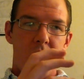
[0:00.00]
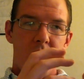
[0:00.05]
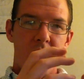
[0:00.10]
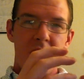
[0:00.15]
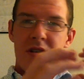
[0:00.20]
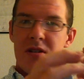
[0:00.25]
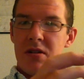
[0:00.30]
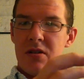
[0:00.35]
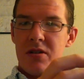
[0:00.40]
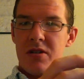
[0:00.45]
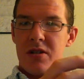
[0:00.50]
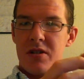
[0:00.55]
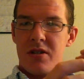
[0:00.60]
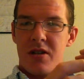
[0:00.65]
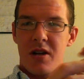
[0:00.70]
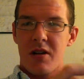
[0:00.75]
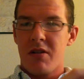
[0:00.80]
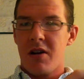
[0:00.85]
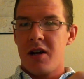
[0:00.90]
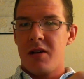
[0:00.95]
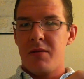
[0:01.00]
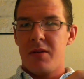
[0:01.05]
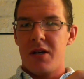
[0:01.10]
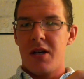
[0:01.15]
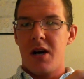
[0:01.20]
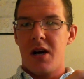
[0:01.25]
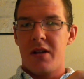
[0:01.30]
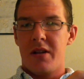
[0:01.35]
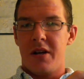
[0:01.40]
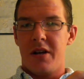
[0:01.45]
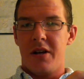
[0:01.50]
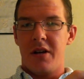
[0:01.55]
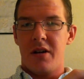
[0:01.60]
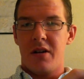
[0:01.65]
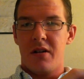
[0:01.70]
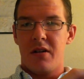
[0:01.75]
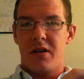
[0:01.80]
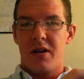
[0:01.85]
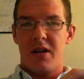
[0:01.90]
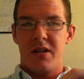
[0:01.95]
Research is incredibly
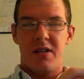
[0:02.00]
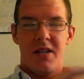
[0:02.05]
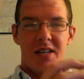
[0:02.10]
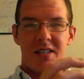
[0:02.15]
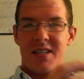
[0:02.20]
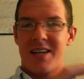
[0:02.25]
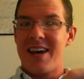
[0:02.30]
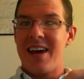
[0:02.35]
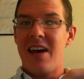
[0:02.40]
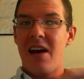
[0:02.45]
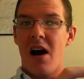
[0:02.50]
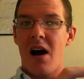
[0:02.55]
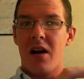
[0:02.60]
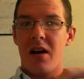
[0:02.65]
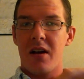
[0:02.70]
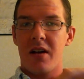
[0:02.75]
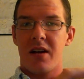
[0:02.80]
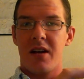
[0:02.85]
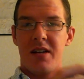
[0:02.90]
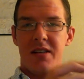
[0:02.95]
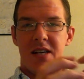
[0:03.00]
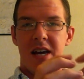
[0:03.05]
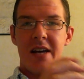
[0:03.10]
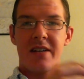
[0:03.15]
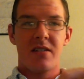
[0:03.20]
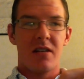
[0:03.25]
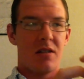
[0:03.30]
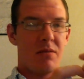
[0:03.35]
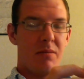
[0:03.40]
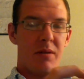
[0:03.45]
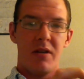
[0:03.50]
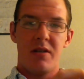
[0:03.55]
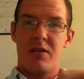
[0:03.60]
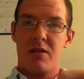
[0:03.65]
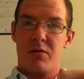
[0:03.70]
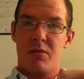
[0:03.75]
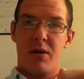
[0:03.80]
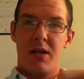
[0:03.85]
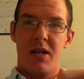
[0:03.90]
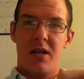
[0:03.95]
nonlinear. It's chaotic. It takes us
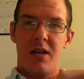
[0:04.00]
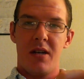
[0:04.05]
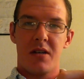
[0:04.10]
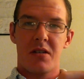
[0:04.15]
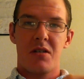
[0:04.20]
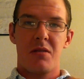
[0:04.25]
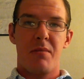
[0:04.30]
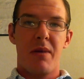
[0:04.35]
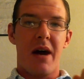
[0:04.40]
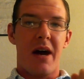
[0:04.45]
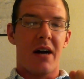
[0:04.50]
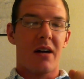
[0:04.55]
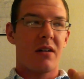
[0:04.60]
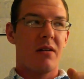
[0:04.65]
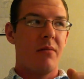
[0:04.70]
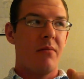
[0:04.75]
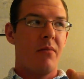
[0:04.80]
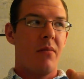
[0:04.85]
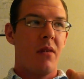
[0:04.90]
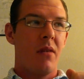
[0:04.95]
places we didn't expect.